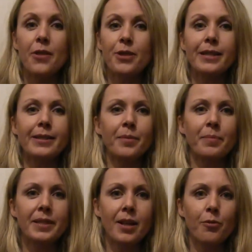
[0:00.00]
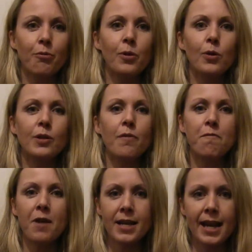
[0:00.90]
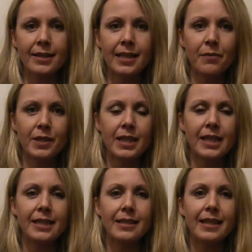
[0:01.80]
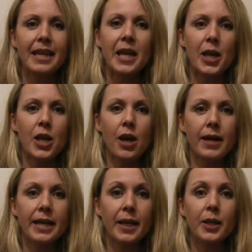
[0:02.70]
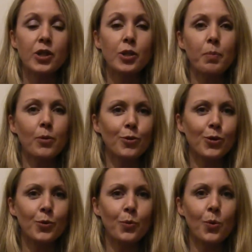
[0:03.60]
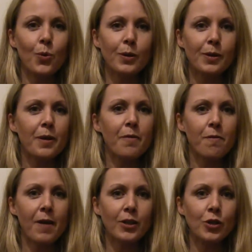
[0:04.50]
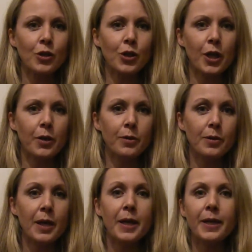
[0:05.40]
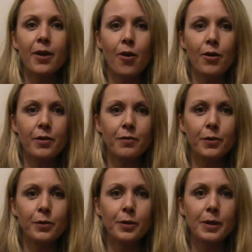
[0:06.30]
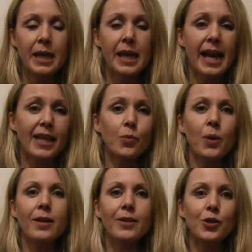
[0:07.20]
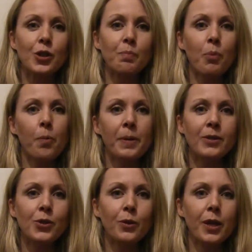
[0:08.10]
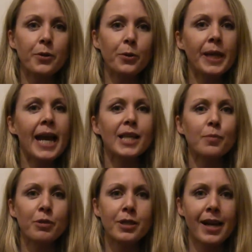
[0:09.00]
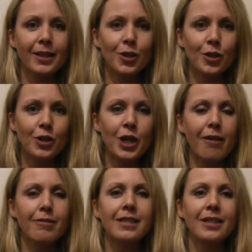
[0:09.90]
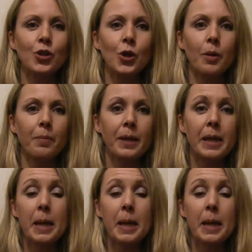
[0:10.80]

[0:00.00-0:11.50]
This can be done through lots of fun activities like sponsored walks, fashion shows, carnivals, as well as just popping to your local Cats Protection charity shop,